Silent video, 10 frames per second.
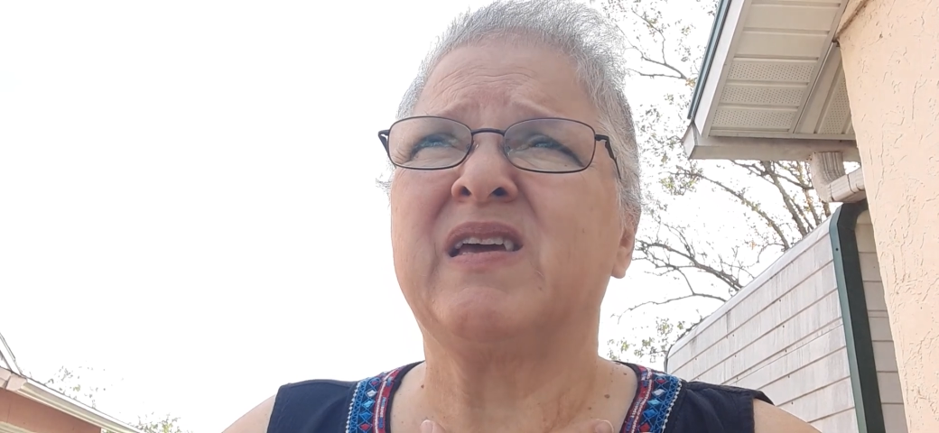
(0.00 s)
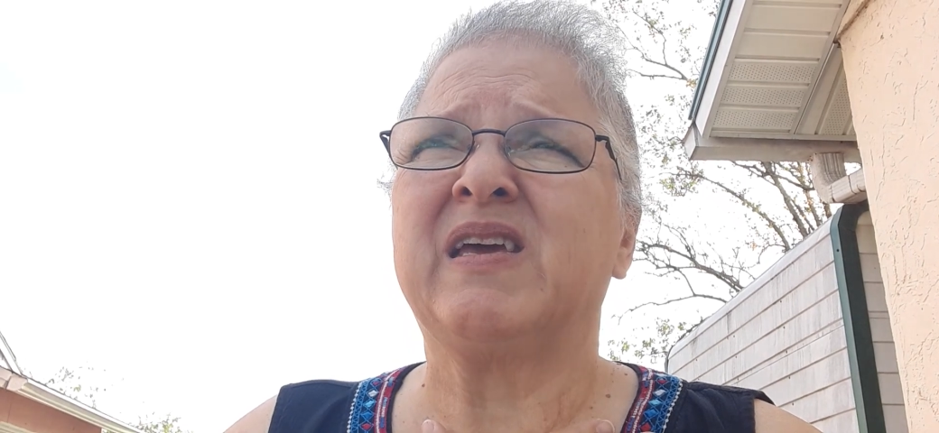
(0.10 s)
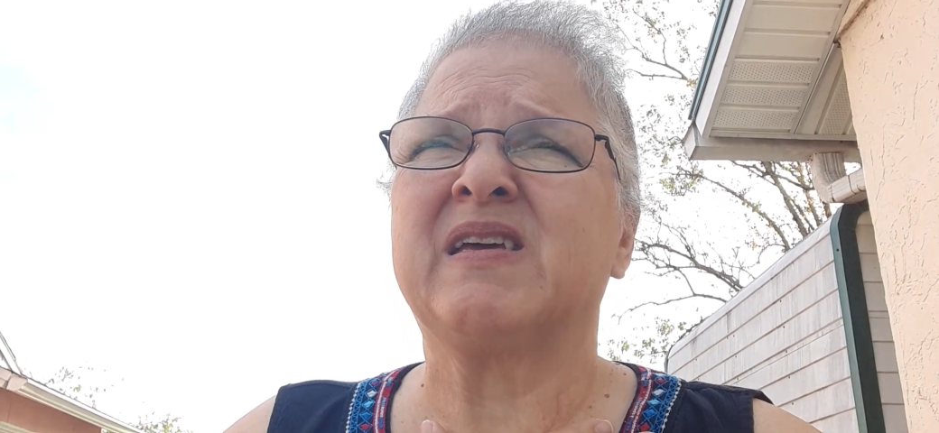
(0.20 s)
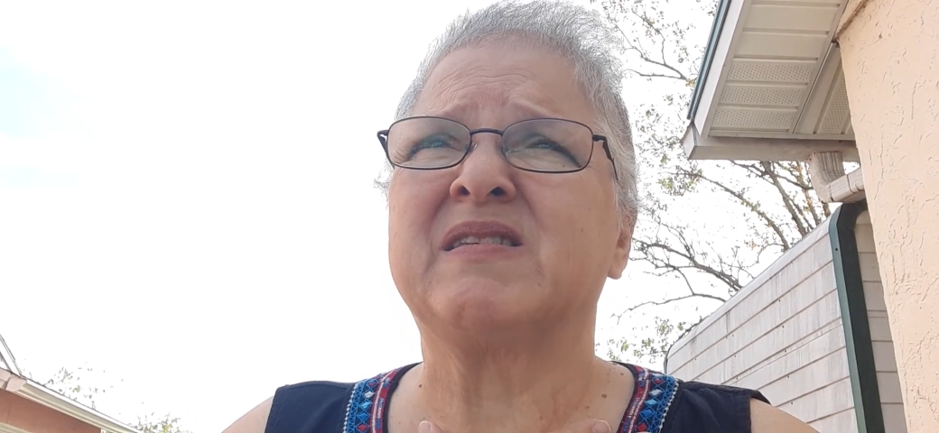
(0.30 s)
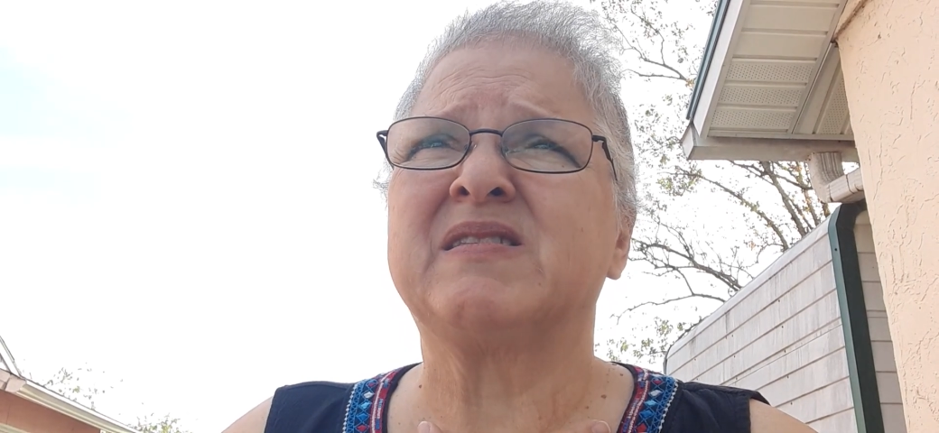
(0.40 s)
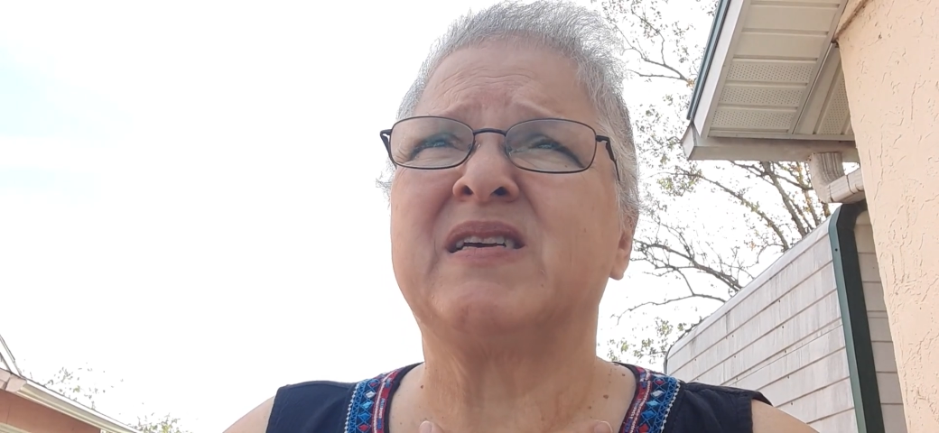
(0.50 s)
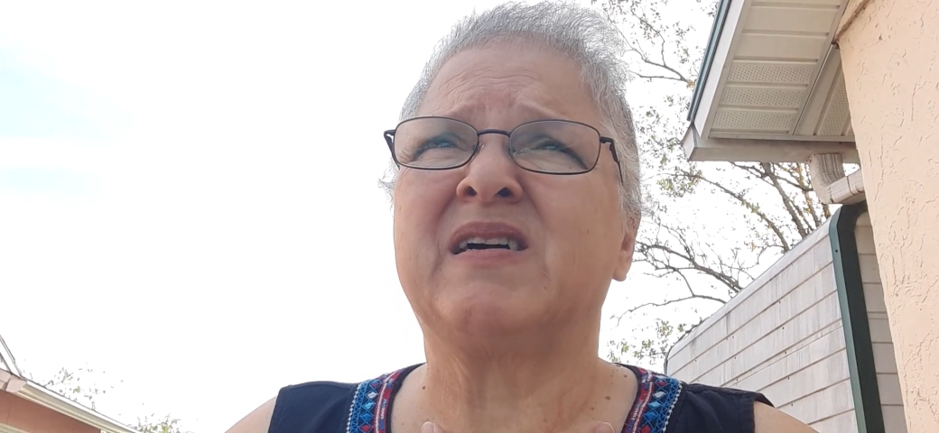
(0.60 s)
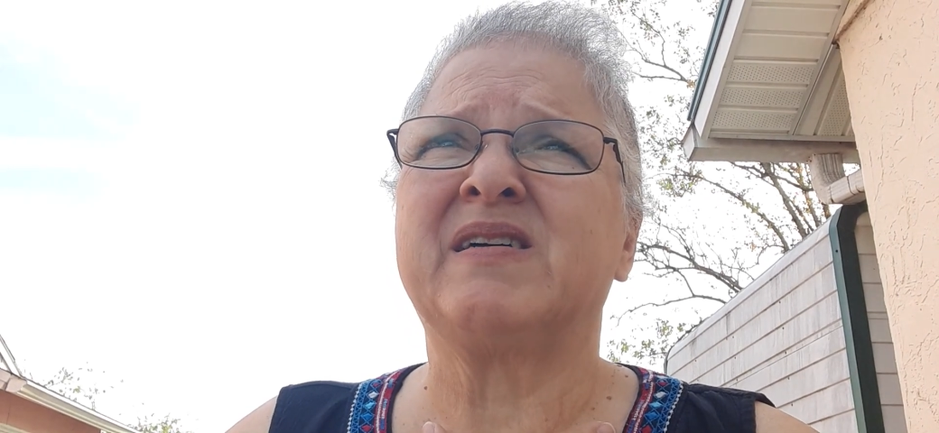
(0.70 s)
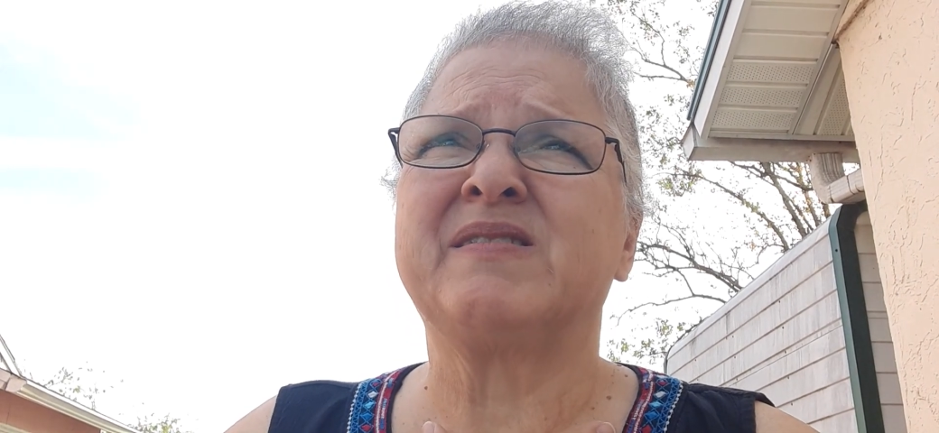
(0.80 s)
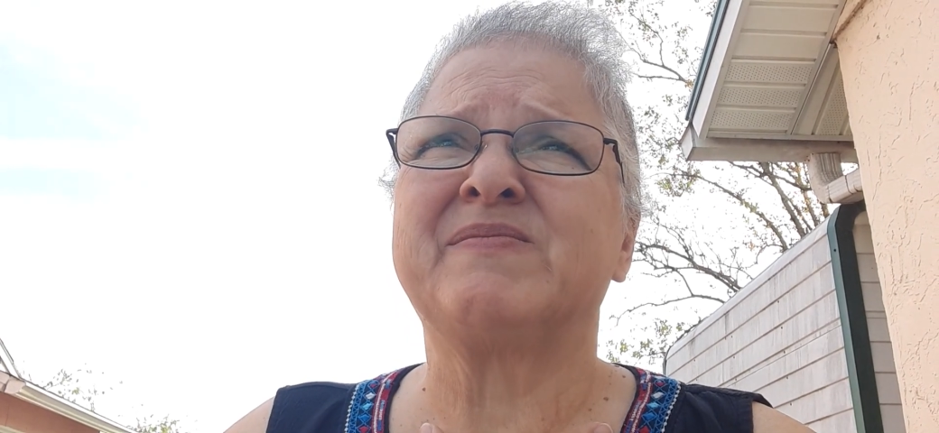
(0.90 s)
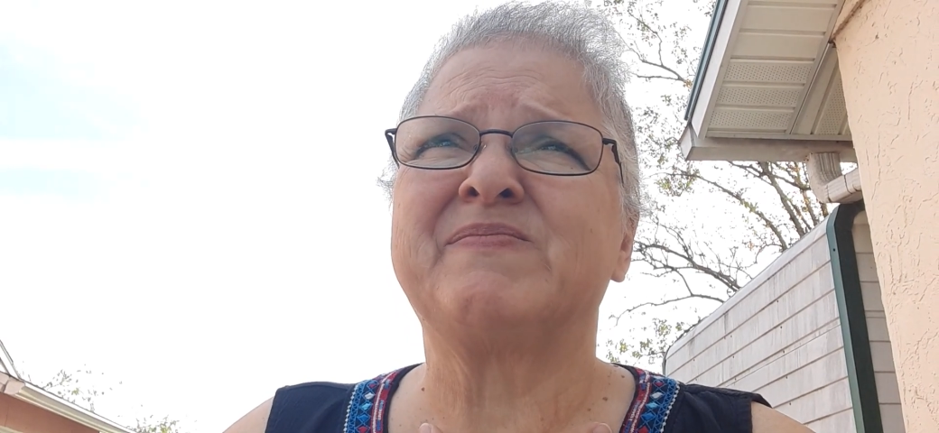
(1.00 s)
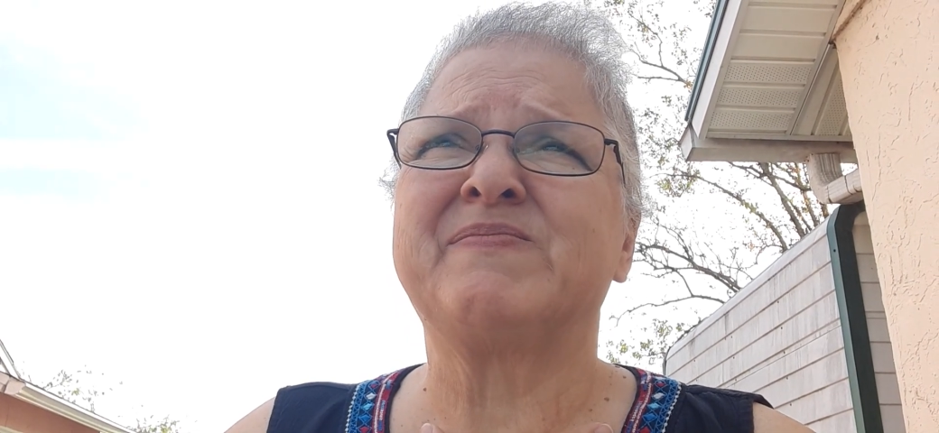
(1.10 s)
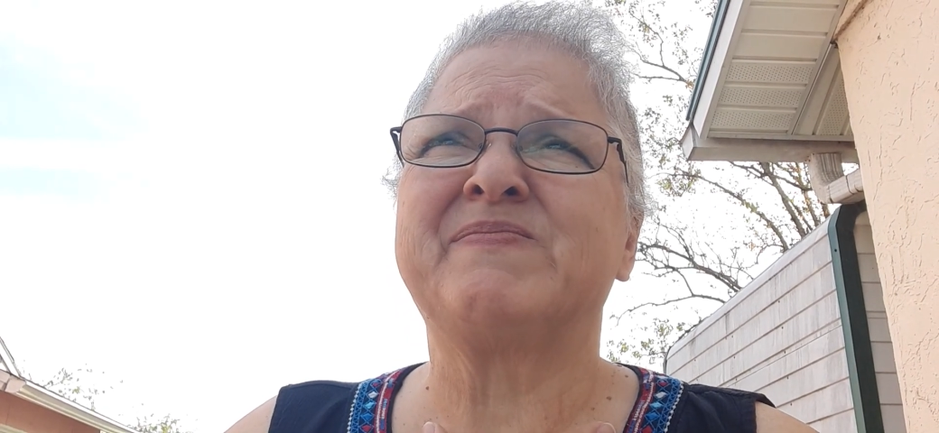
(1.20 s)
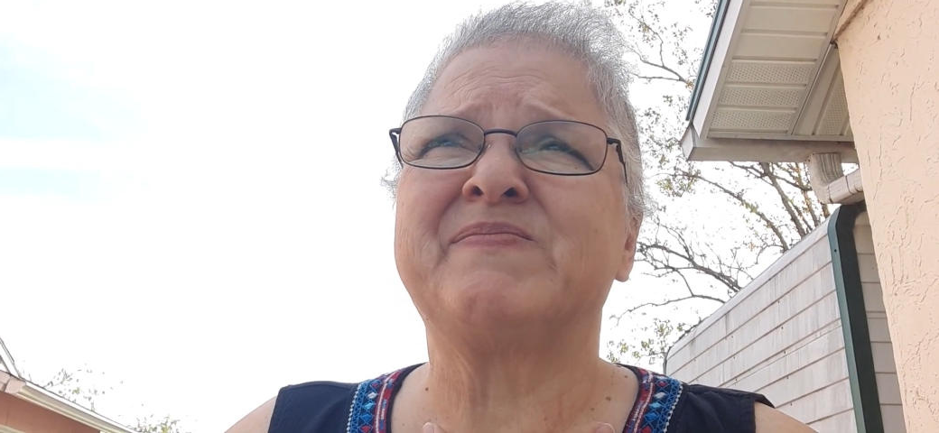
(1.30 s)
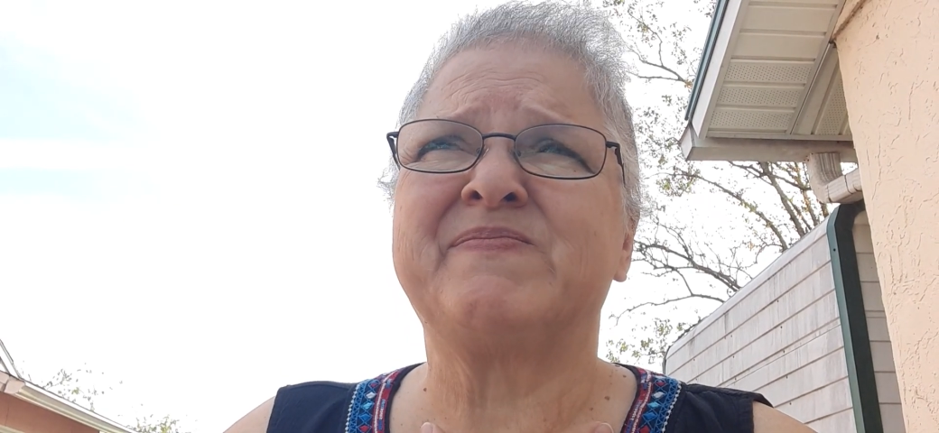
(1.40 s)
And uh,
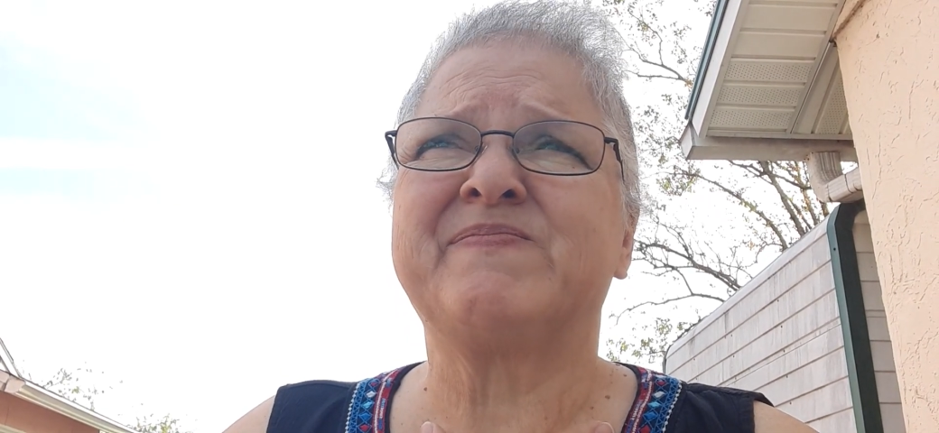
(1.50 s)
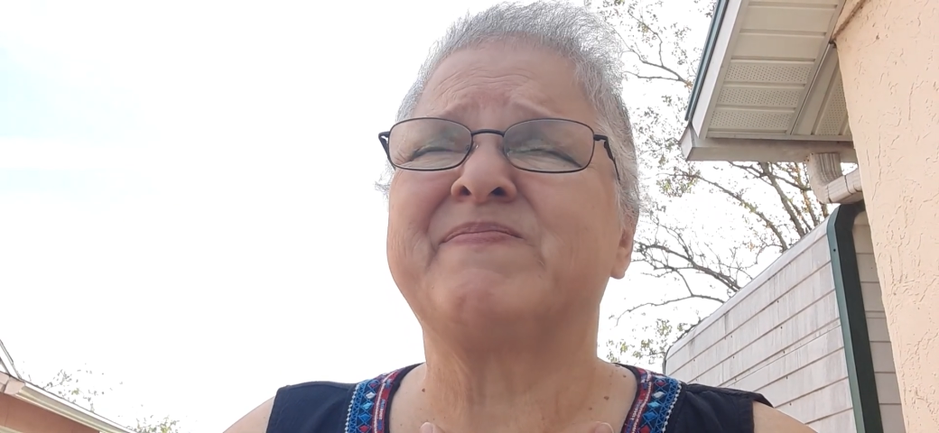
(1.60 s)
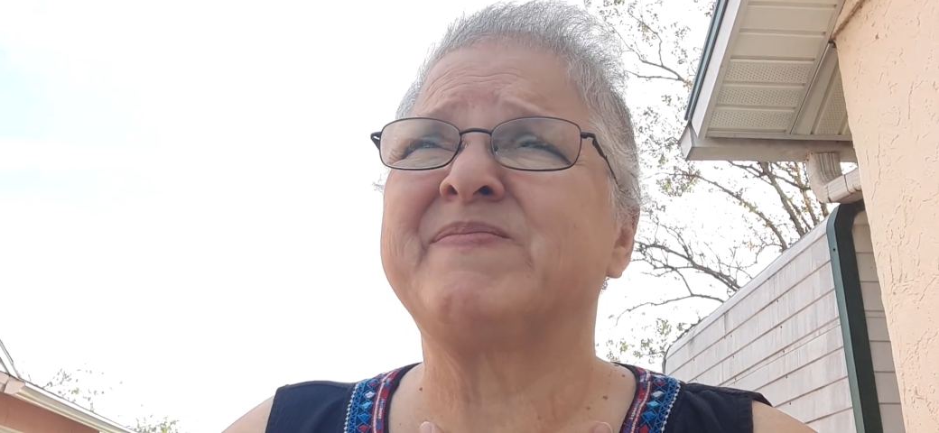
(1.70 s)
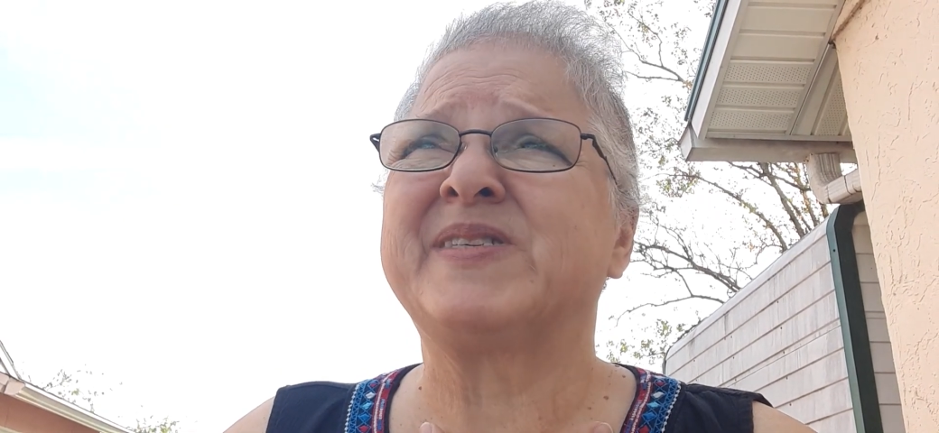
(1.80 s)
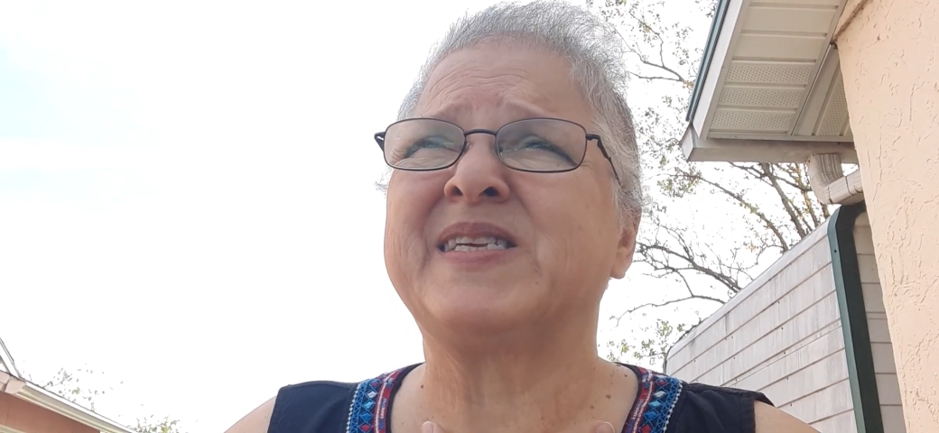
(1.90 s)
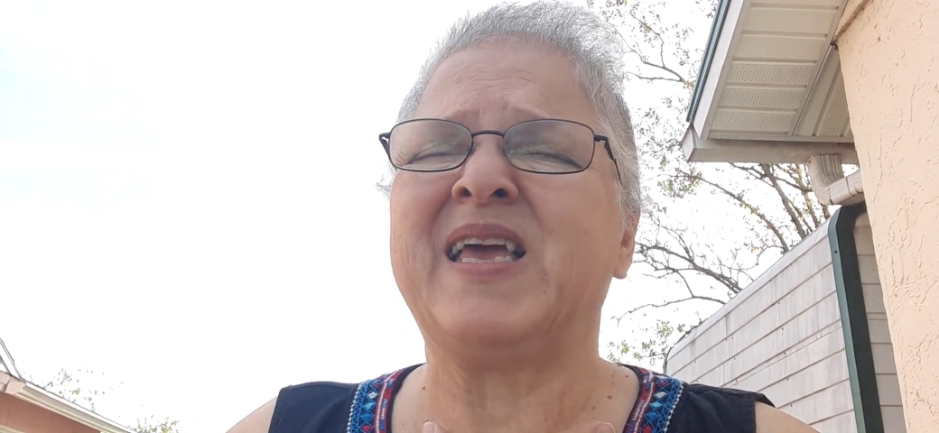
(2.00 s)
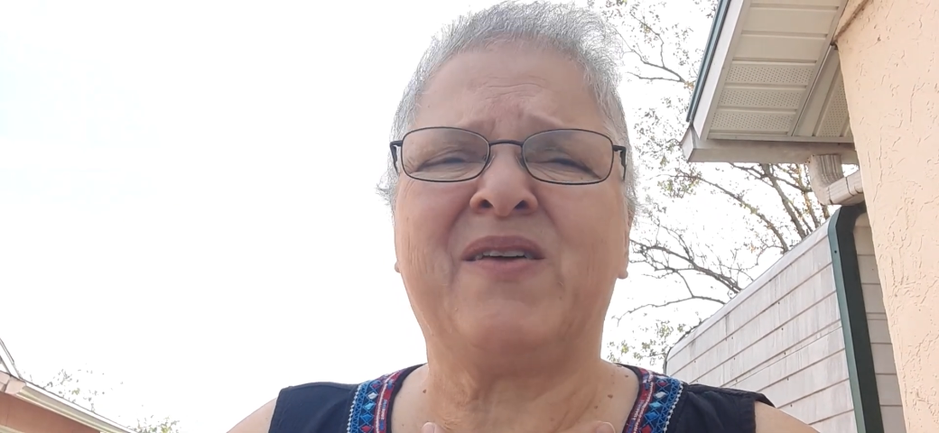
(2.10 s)
see